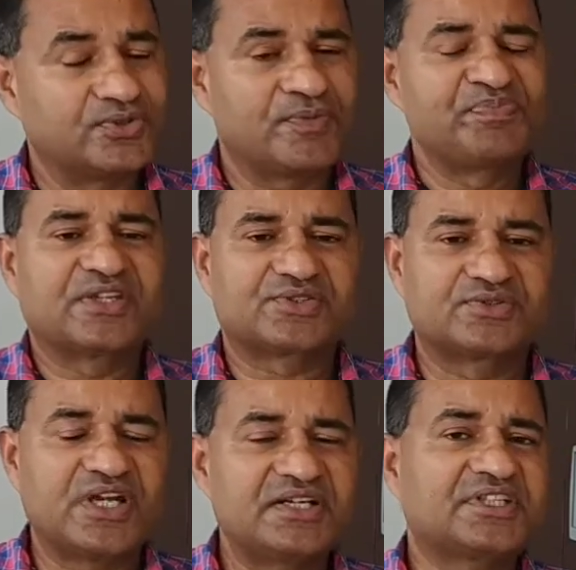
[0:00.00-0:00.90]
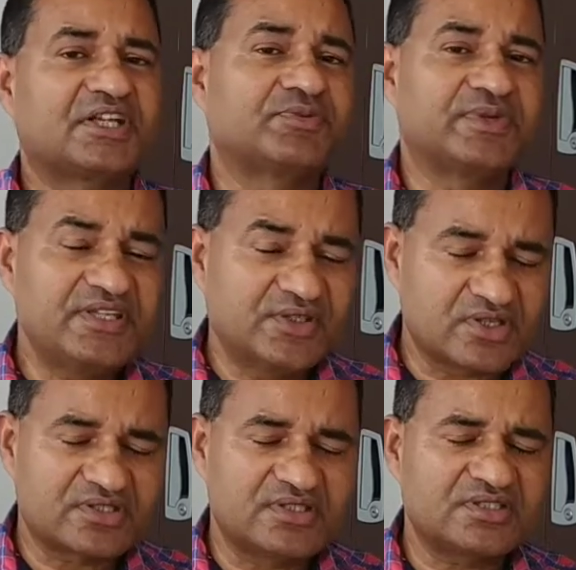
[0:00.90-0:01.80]
So students have to be
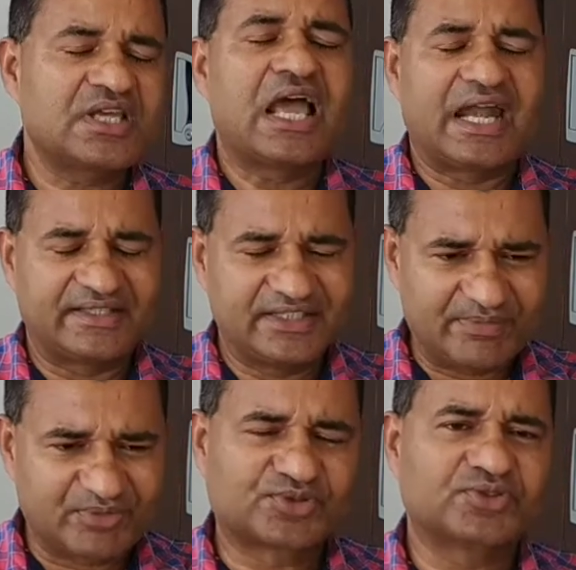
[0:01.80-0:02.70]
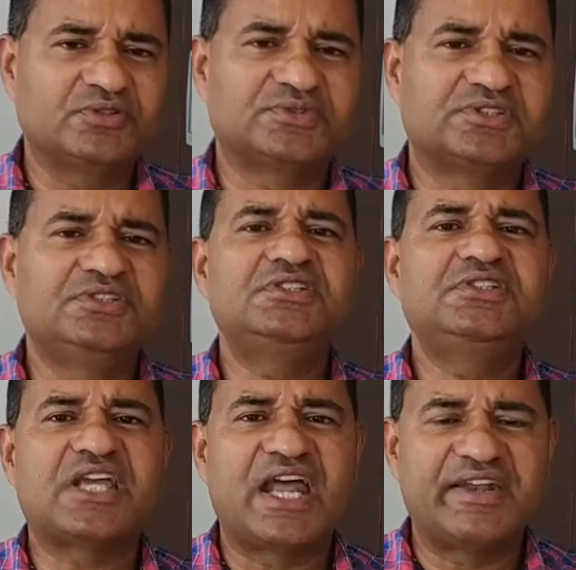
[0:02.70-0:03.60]
very cautious and they have to solve
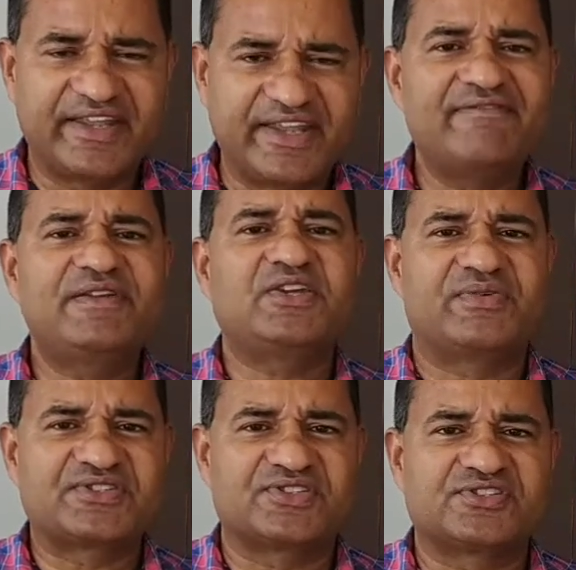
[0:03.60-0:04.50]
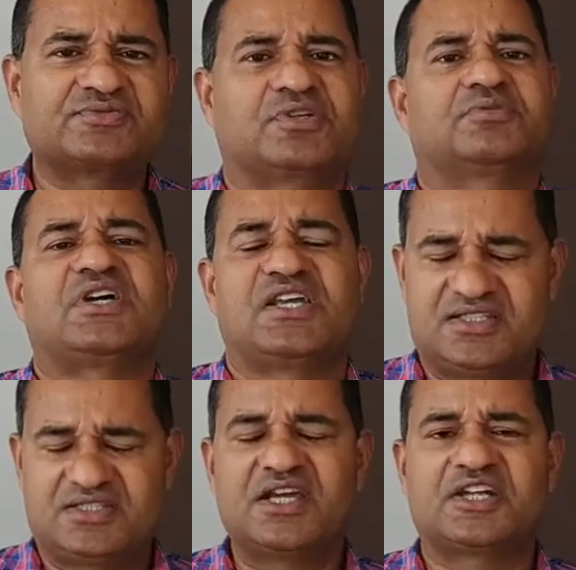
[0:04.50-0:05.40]
each and every questions from
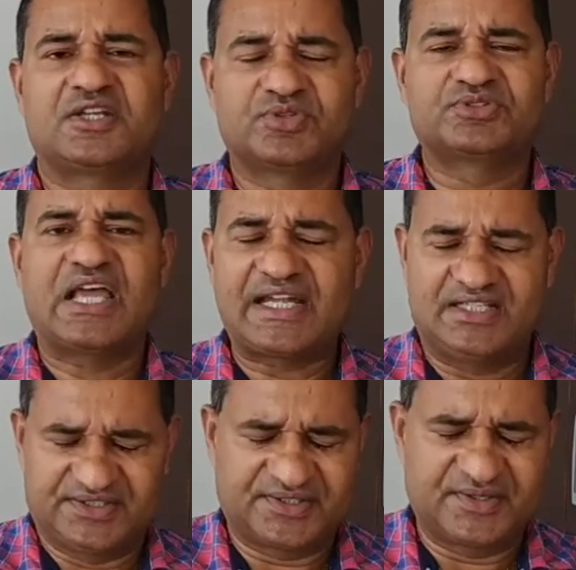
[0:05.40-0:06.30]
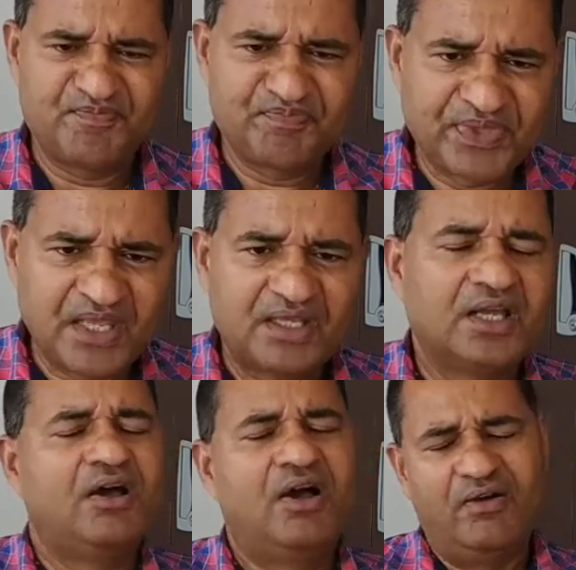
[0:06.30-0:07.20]
the NCERT books at least.
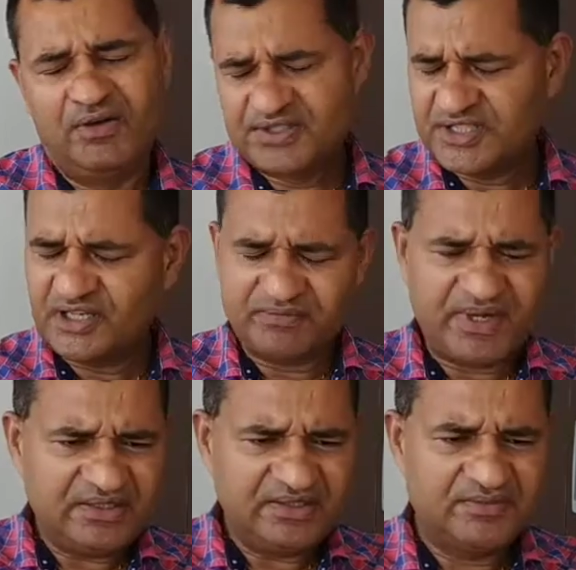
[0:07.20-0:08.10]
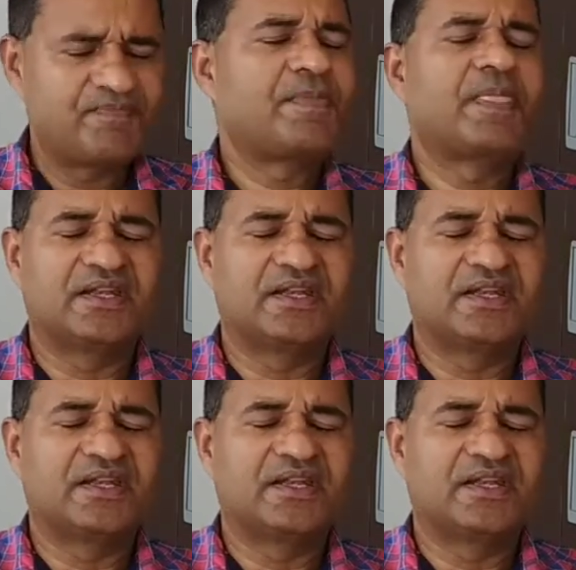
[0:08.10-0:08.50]
State 1,